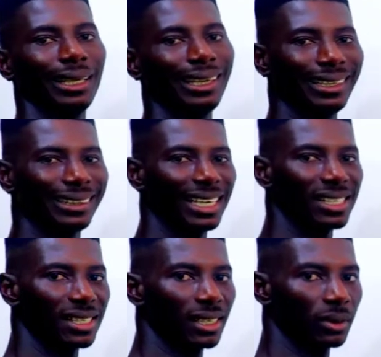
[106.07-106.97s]
a
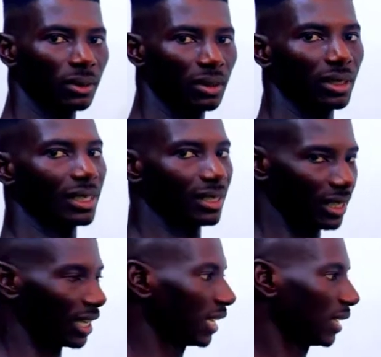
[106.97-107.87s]
tensile
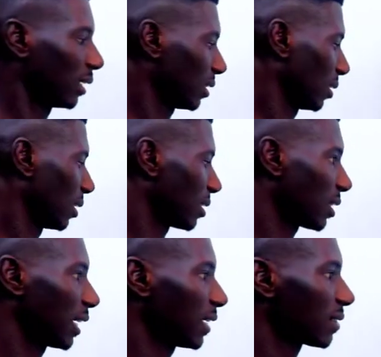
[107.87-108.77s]

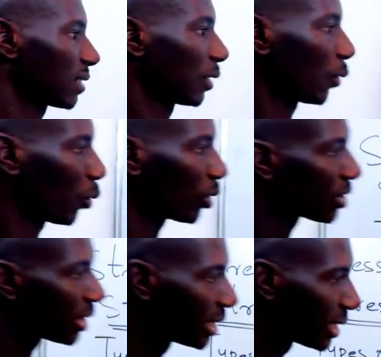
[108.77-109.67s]
stress.
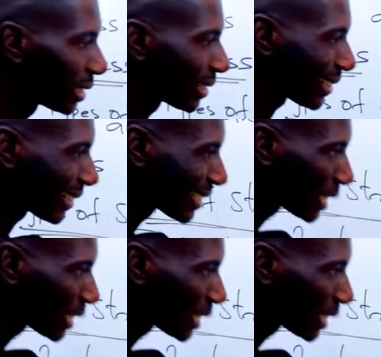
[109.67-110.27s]
Once it is stretched